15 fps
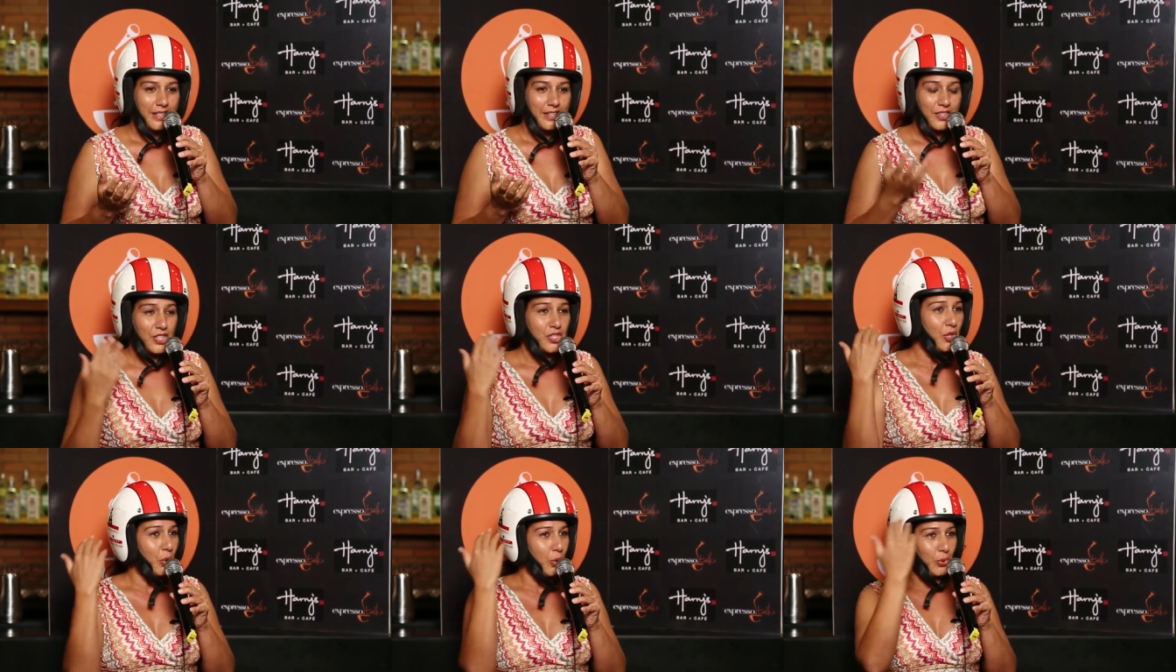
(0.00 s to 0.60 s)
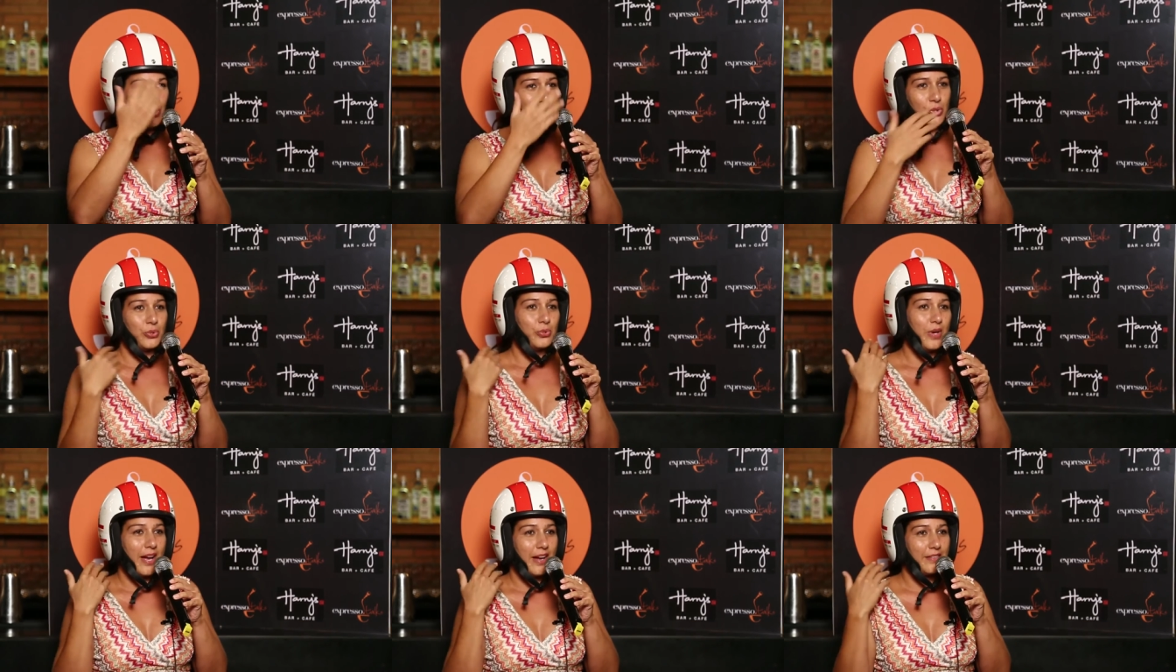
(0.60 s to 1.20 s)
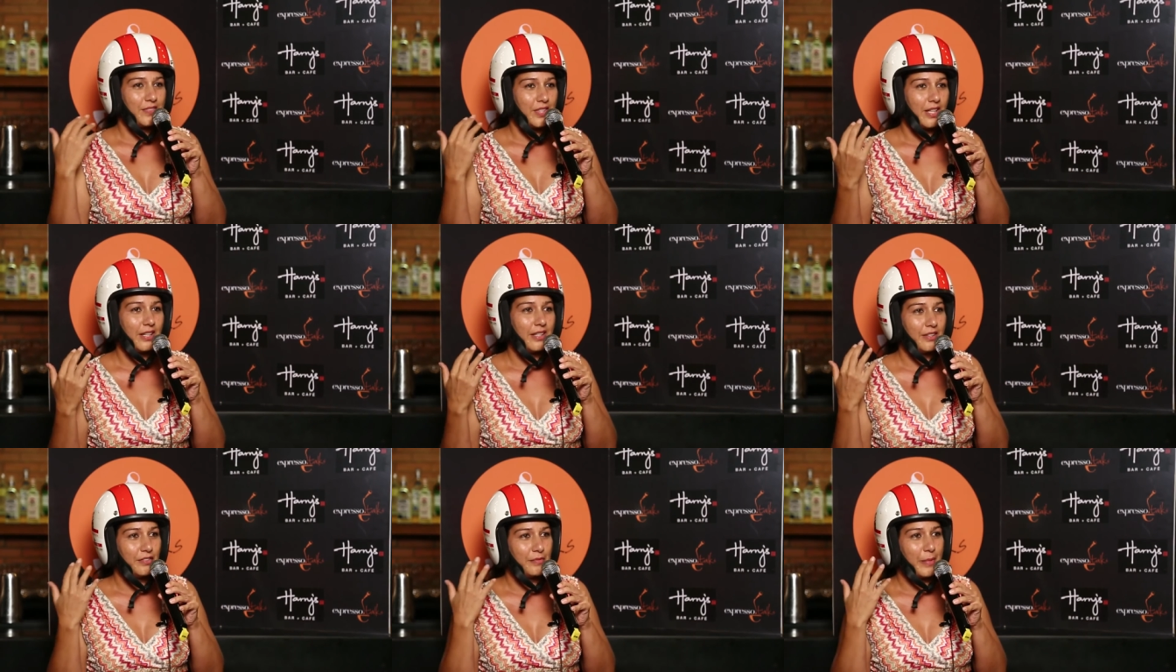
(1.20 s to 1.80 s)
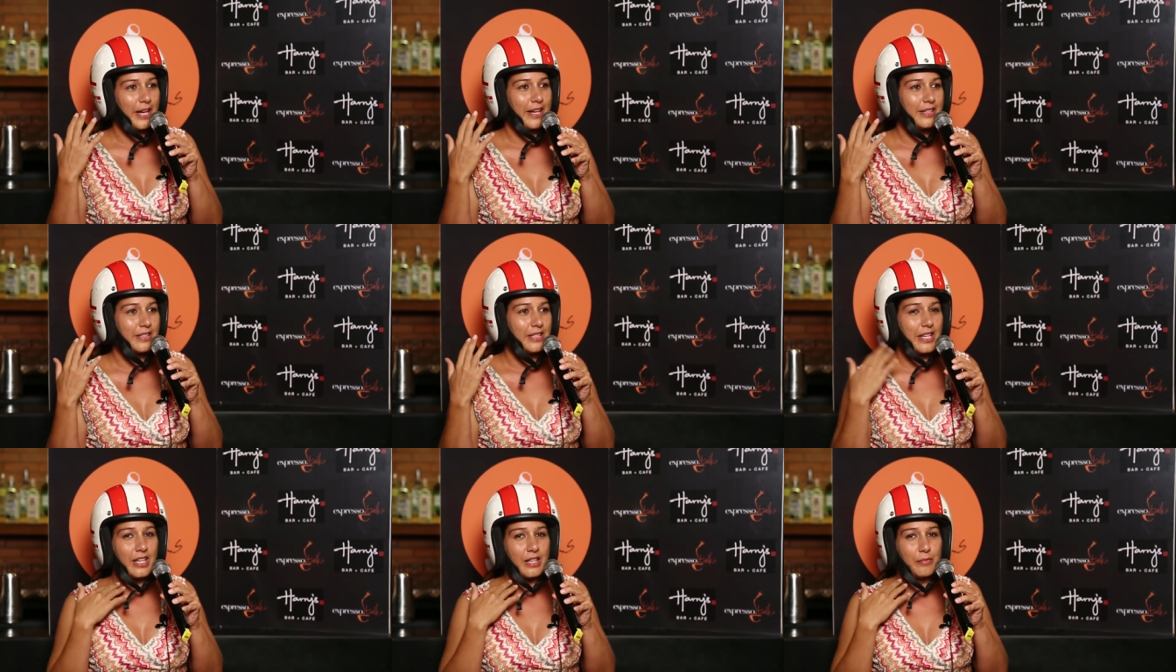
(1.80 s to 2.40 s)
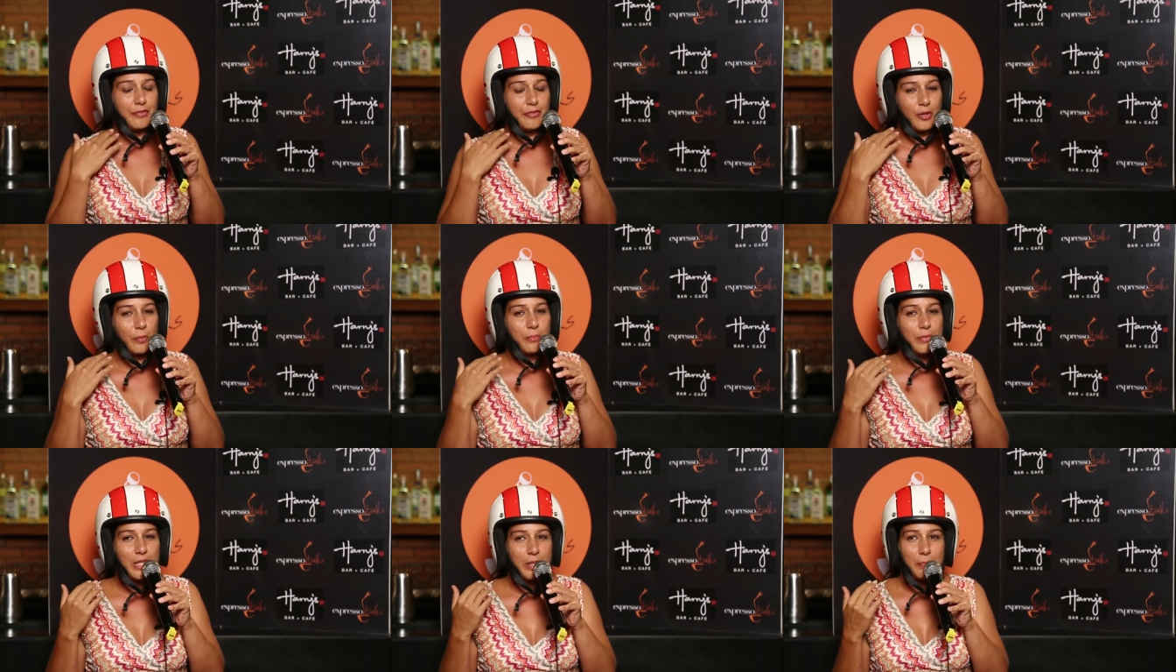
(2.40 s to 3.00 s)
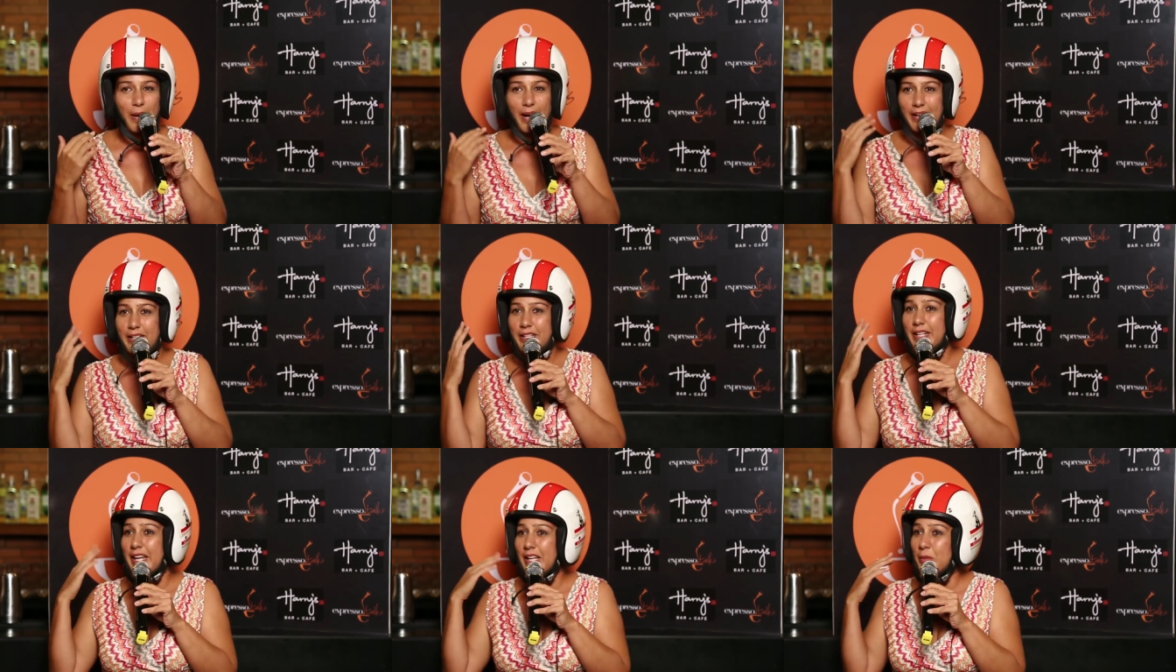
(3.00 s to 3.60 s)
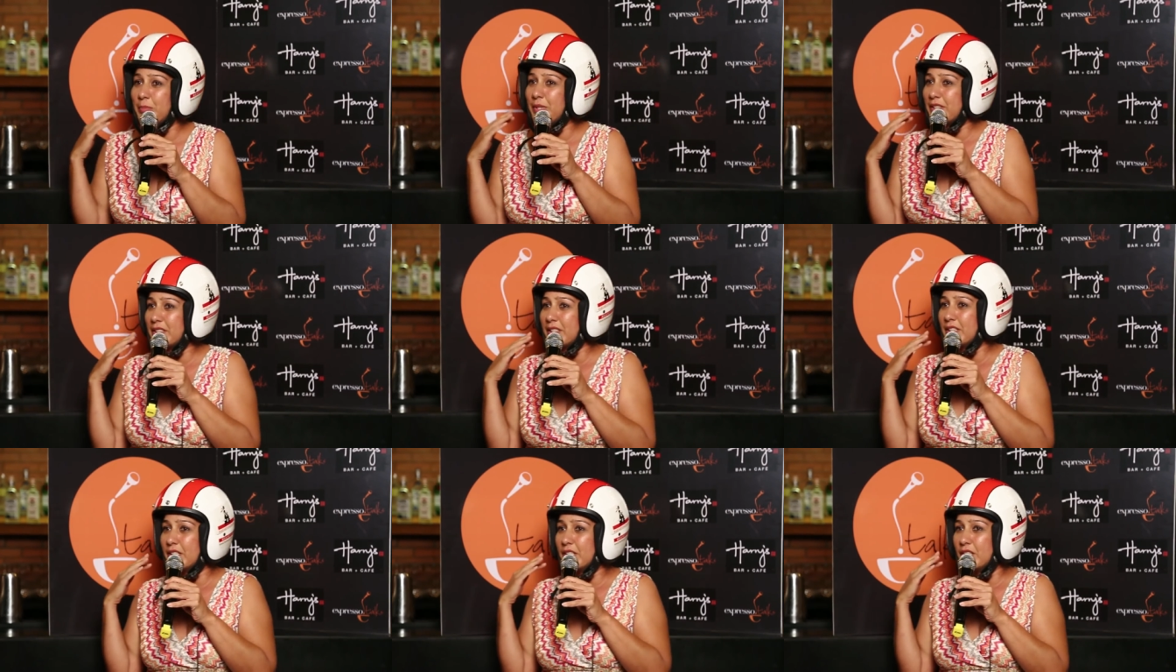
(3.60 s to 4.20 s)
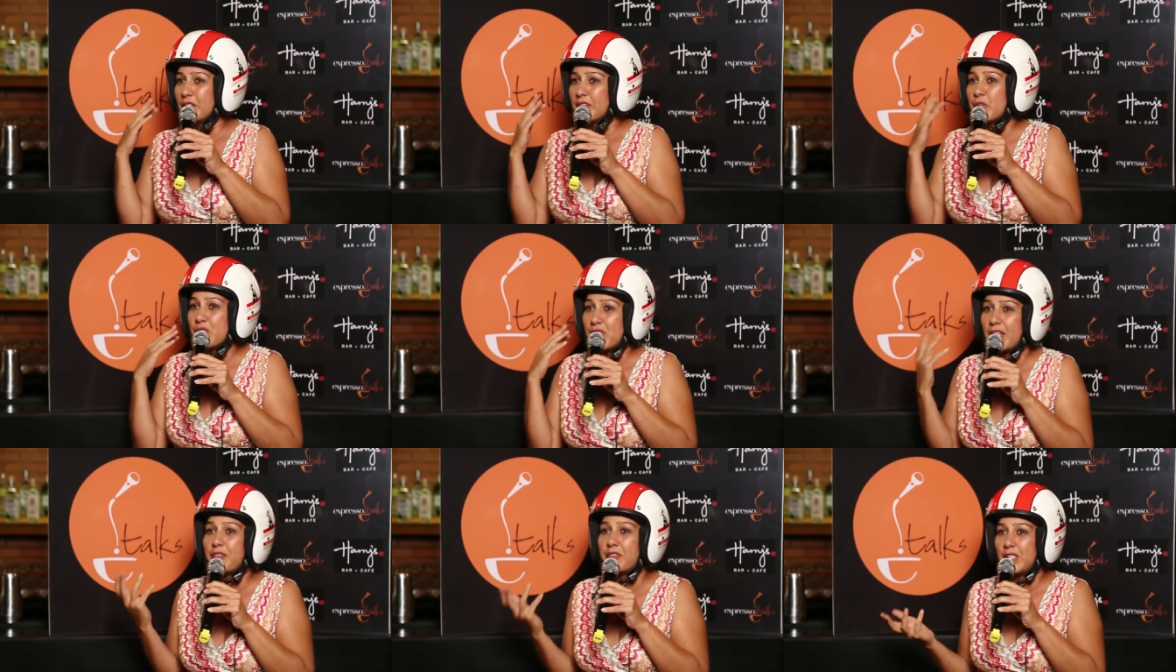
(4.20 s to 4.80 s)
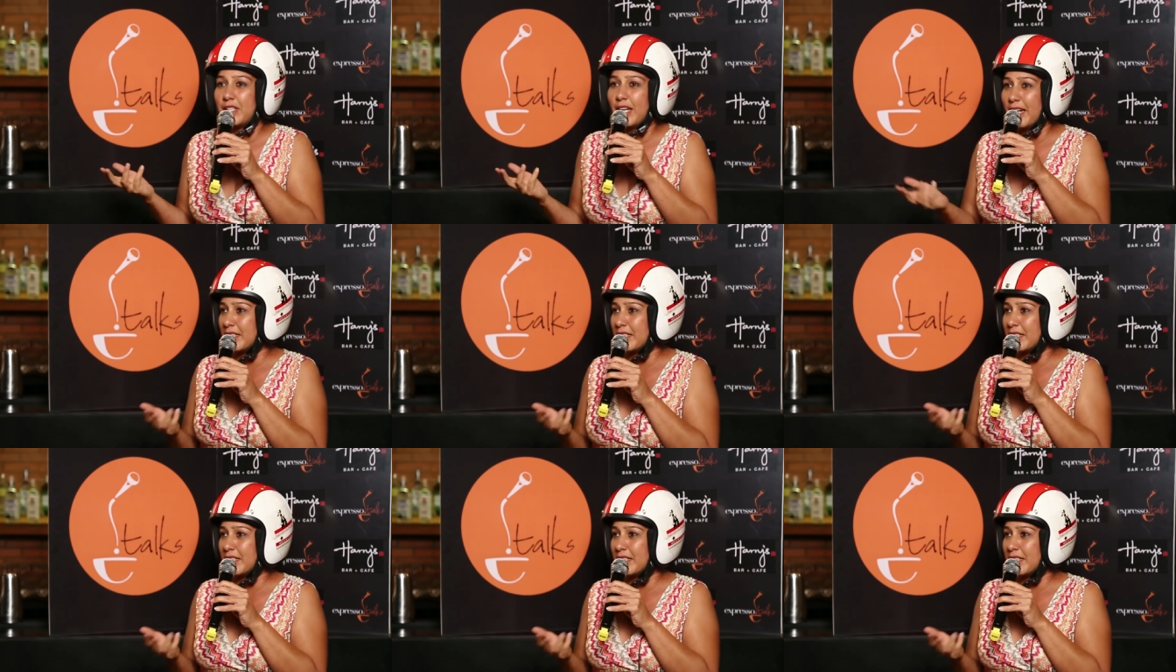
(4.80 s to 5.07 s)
this whole new avatar of mine came from me buying a helmet for safety.